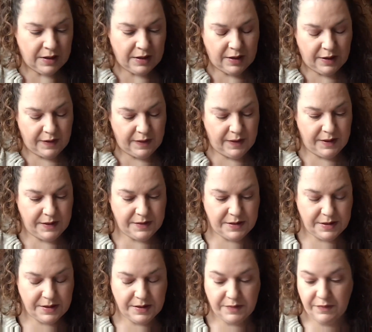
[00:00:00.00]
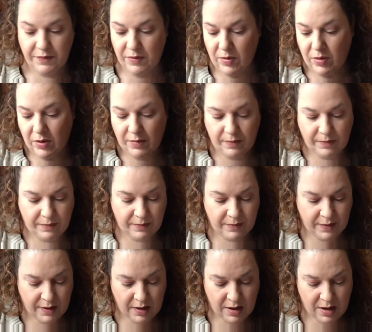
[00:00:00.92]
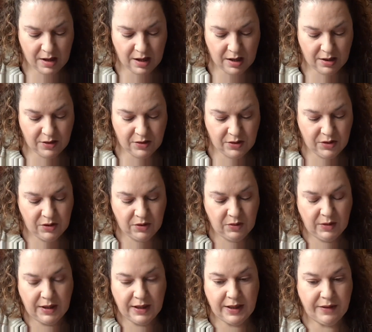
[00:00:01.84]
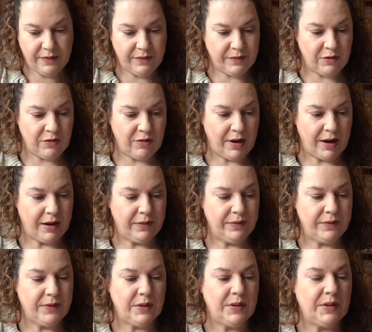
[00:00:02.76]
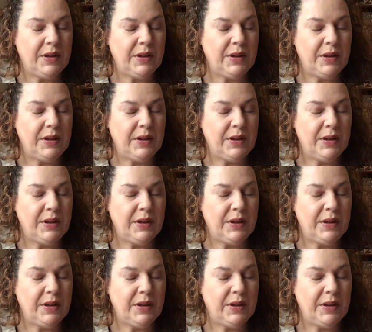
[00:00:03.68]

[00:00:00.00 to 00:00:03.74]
and this is from New Leaf Craft on